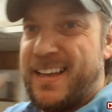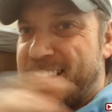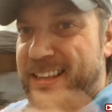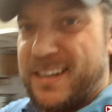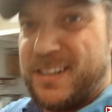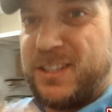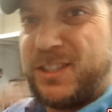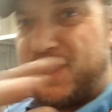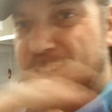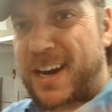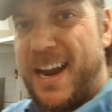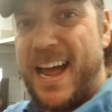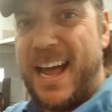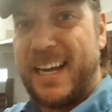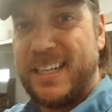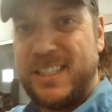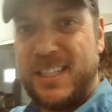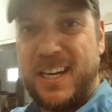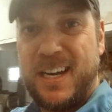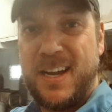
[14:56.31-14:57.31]
There's
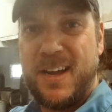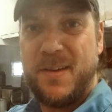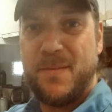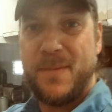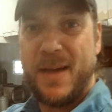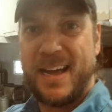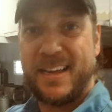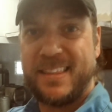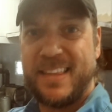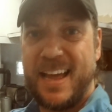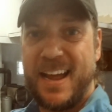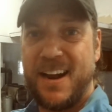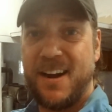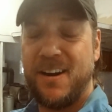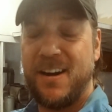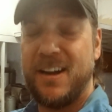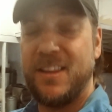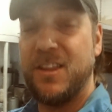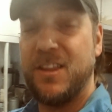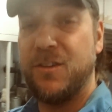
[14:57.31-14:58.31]
trash back
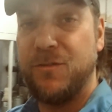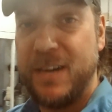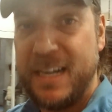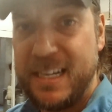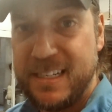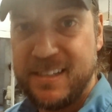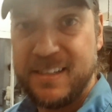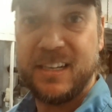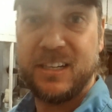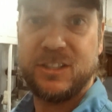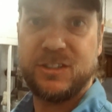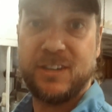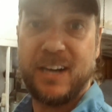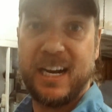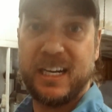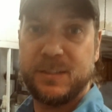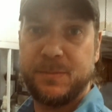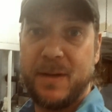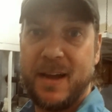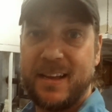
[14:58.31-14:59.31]
there, and the reason there's
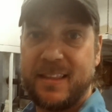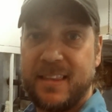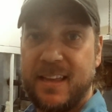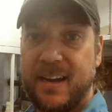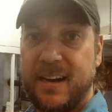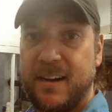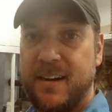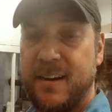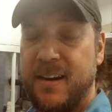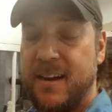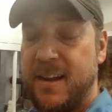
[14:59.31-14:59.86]
trash back there